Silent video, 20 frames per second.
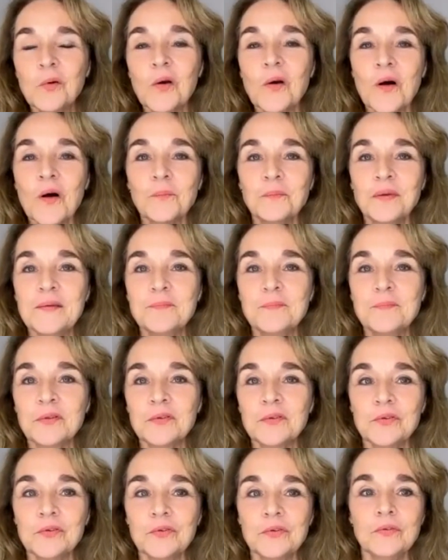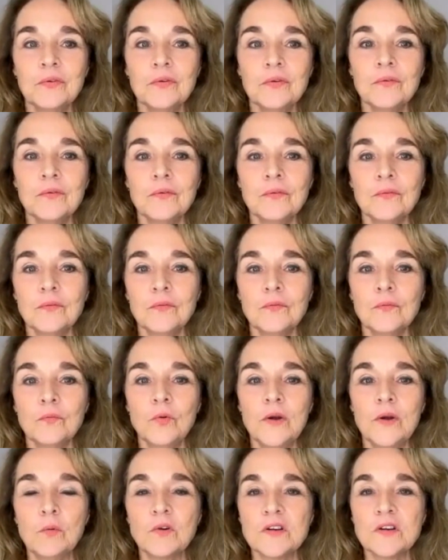were all people who
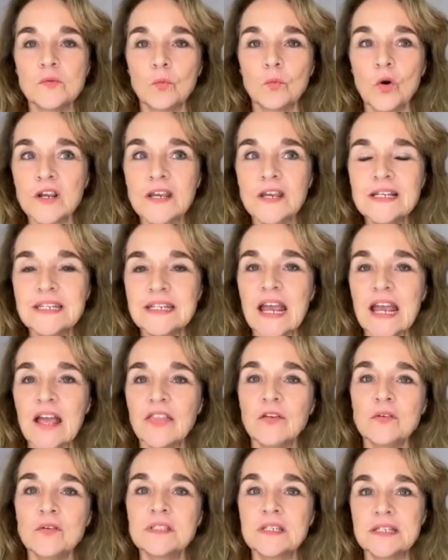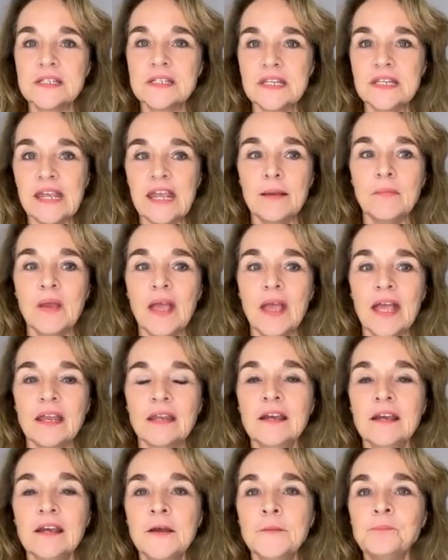we were working together as a team,
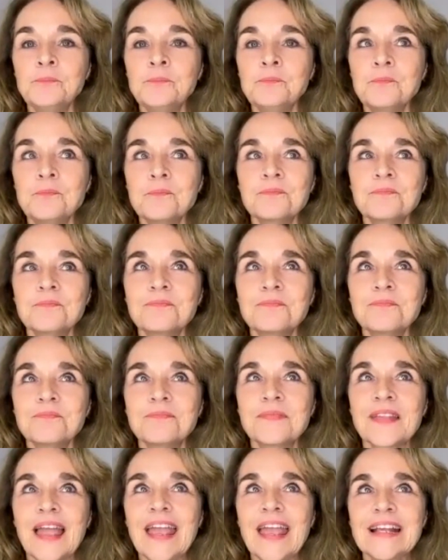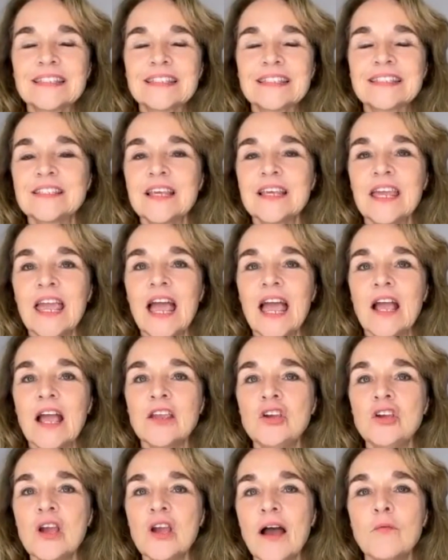and it's
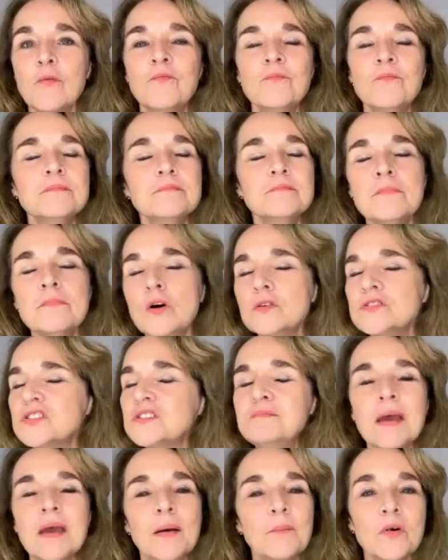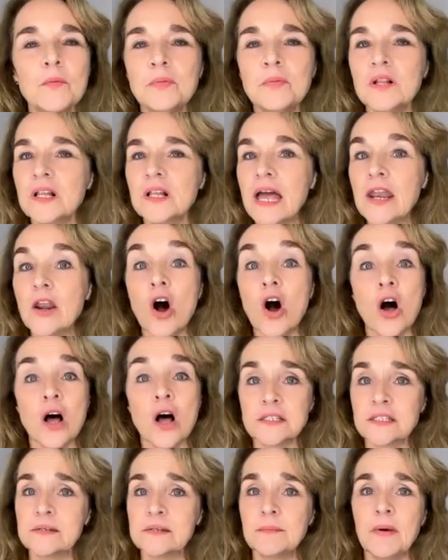most memorable and
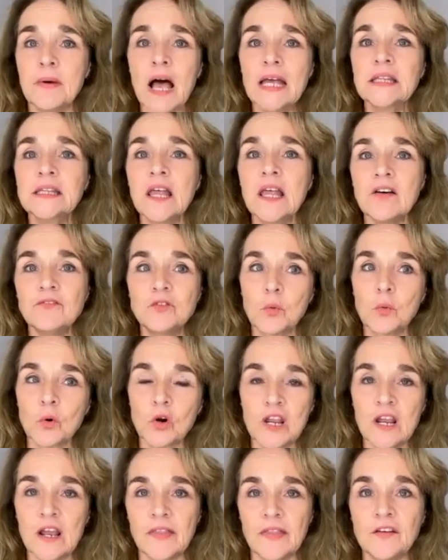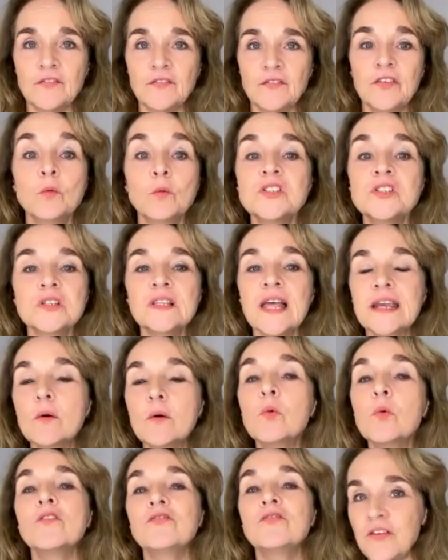awesome. I loved working on that film.
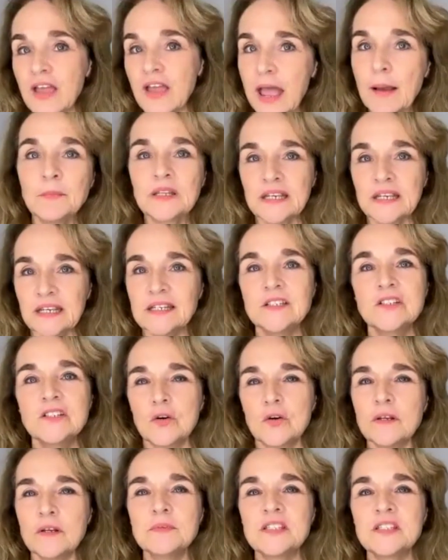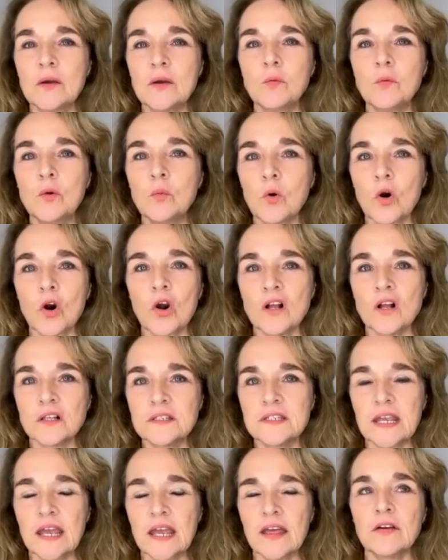We're a family. Do you know what I'm saying? We work
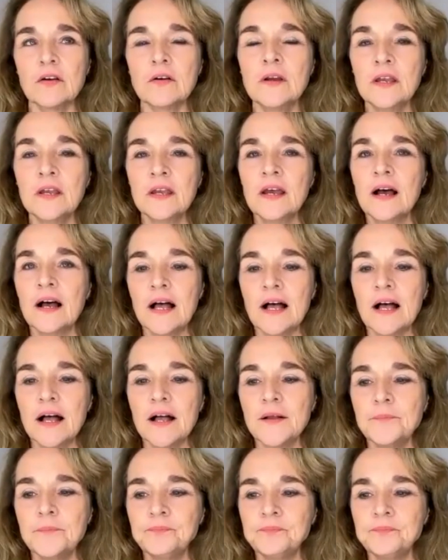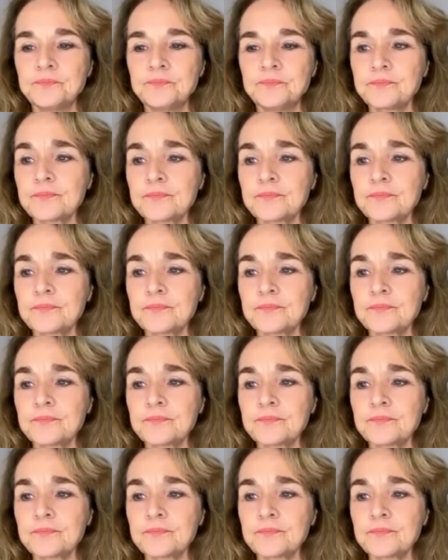all together. And